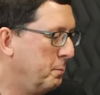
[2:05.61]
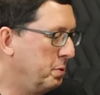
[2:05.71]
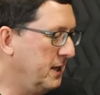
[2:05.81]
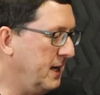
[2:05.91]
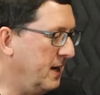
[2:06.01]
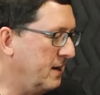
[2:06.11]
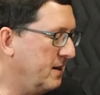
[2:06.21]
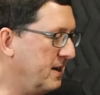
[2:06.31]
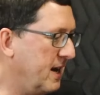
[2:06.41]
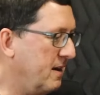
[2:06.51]
bleeding
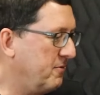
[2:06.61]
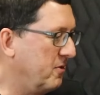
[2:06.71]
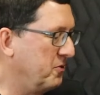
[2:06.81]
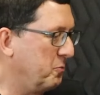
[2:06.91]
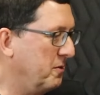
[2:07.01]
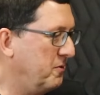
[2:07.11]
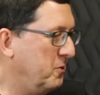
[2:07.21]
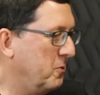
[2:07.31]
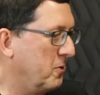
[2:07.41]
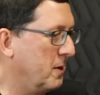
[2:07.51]
cadavers with
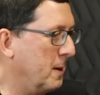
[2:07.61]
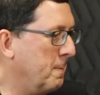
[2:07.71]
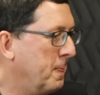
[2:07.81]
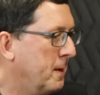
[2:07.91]
your uh,